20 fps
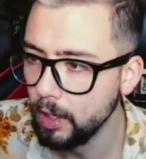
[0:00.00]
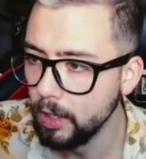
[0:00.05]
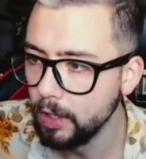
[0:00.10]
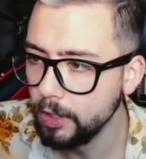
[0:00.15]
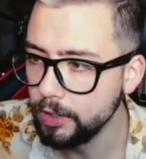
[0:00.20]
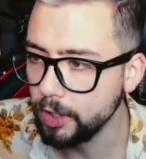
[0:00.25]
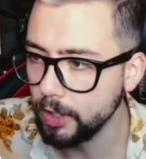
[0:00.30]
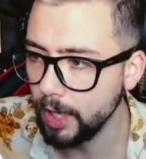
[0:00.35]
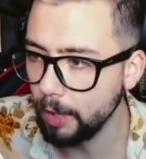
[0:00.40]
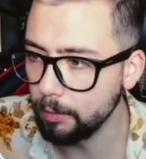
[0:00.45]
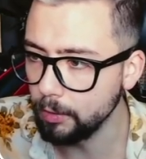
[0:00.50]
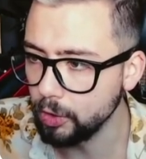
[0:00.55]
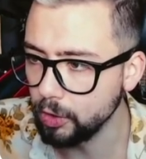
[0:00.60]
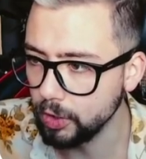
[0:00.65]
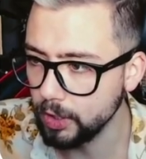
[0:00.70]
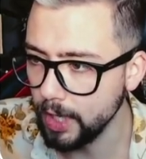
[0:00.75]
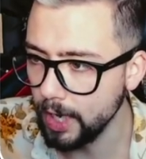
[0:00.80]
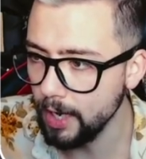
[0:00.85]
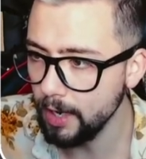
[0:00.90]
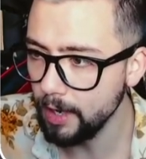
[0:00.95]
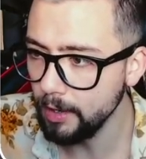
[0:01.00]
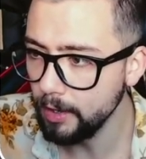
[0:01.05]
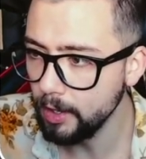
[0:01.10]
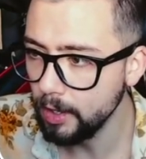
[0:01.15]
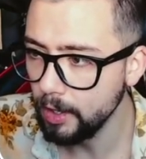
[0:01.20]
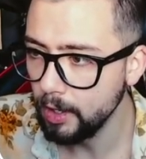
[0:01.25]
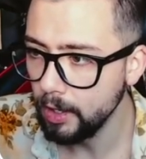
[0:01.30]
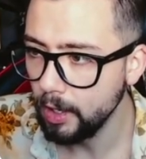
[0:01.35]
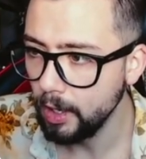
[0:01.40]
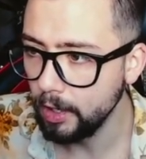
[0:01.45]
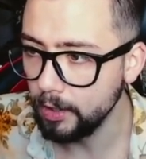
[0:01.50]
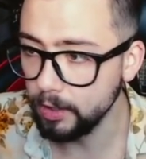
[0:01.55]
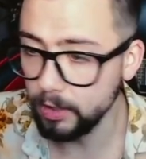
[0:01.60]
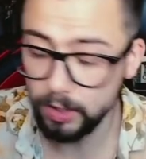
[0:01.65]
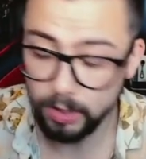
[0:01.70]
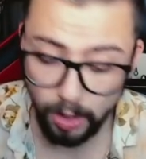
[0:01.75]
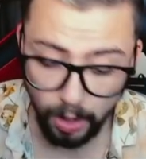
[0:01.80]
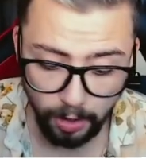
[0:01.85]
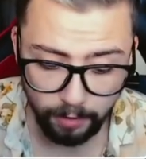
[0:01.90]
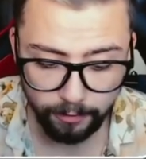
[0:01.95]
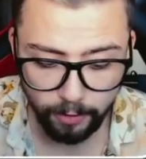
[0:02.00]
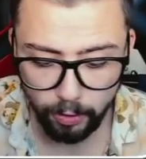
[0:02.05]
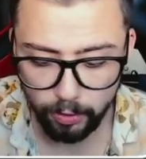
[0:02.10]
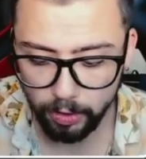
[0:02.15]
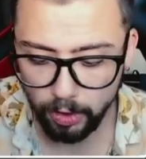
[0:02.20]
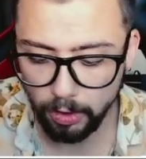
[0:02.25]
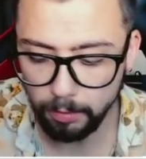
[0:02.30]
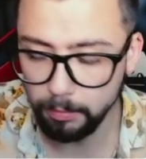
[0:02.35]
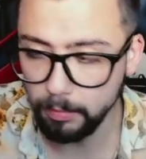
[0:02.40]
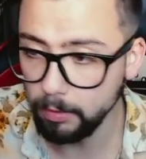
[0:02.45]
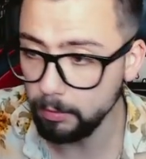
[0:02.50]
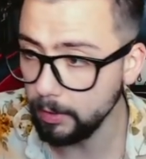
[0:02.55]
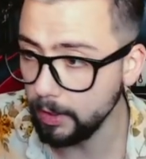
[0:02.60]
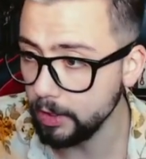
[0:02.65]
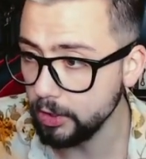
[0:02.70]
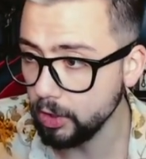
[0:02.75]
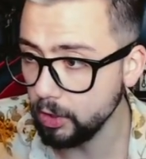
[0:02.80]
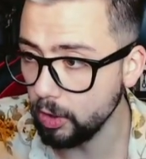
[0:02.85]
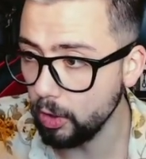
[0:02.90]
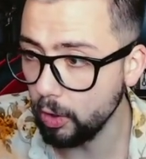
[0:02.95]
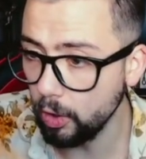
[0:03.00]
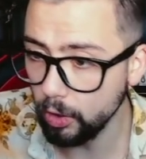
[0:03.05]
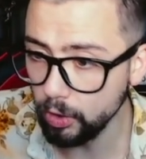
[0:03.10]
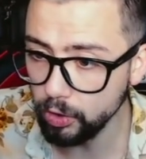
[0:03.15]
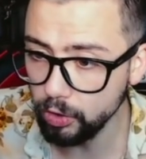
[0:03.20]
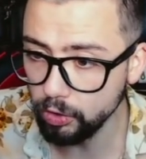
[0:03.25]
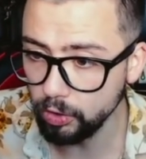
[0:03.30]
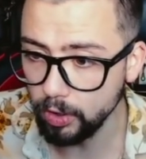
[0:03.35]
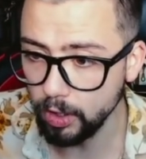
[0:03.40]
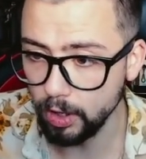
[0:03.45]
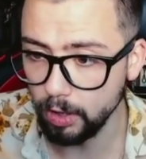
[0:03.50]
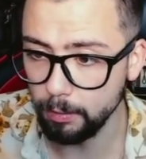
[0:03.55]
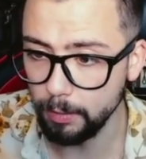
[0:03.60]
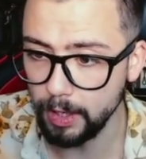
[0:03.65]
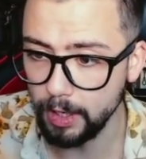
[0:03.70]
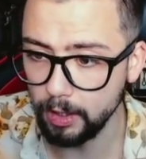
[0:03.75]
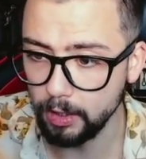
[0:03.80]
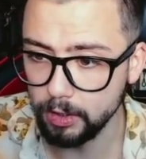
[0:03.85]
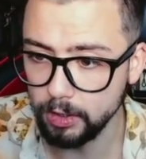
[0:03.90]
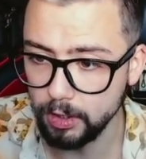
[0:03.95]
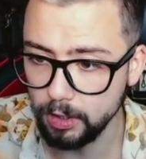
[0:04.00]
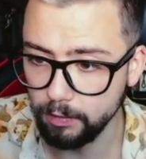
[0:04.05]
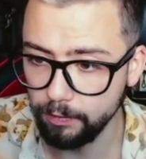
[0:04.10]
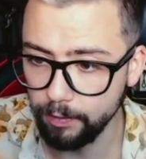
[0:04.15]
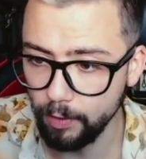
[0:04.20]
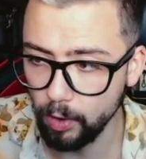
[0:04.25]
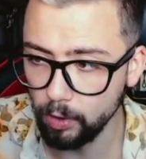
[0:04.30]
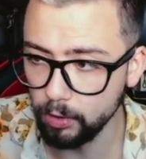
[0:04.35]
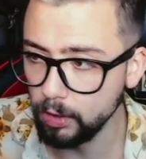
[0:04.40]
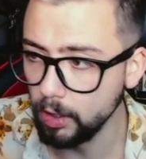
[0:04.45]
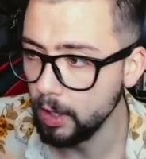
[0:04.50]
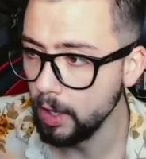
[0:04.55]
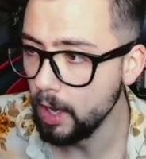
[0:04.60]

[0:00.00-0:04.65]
So that one just there. And the start volume, well, it's on 100 at the minute because it's full.